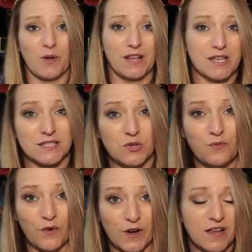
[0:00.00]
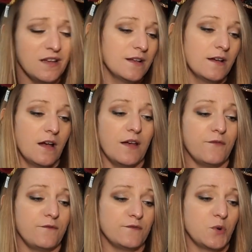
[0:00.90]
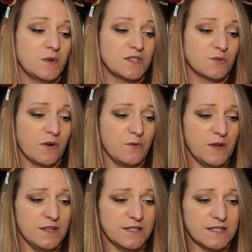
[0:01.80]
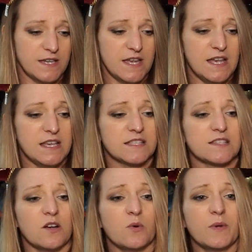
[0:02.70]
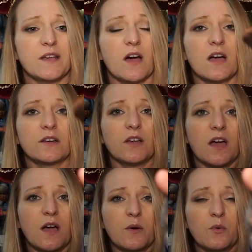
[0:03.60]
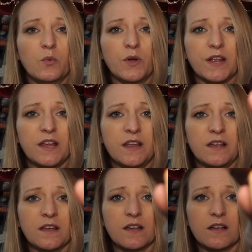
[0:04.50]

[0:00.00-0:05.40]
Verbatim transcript: one, get two free, uh, Toy Story ones. So we got uh, Woody